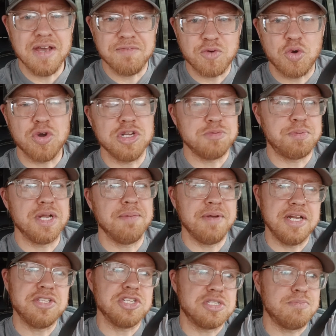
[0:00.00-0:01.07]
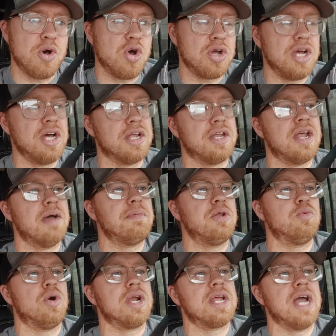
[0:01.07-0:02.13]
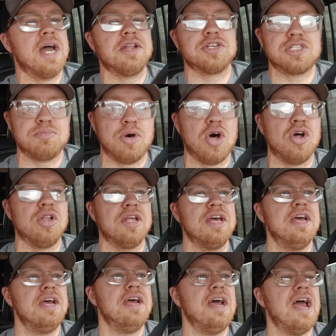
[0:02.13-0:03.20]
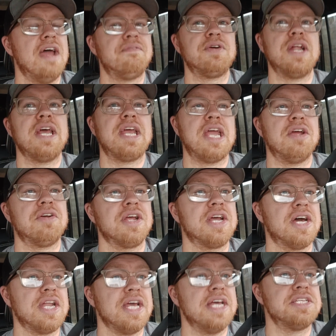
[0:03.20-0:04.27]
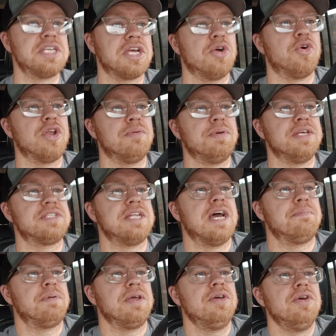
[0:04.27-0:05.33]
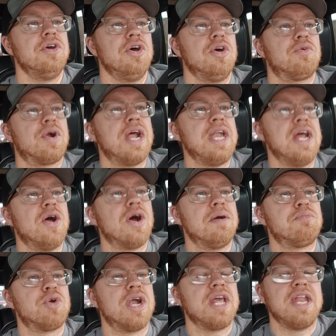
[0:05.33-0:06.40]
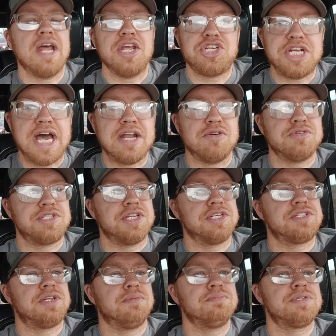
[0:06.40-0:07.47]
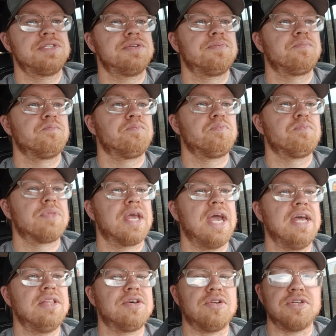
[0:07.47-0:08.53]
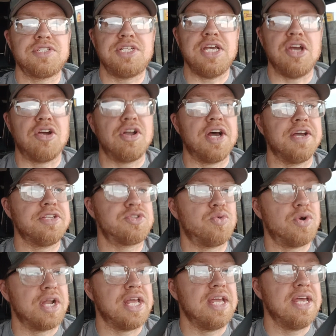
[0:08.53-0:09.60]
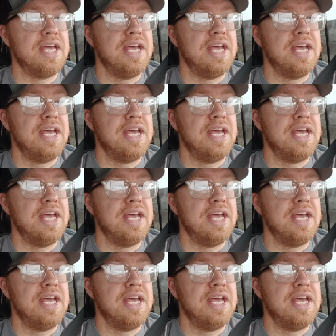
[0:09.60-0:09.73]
of course, but I mean, it's a small gun. I mean, what kind of small everyday carry gun isn't going to be snappy? Right now, I'm running a Shadow Systems, a little CR920,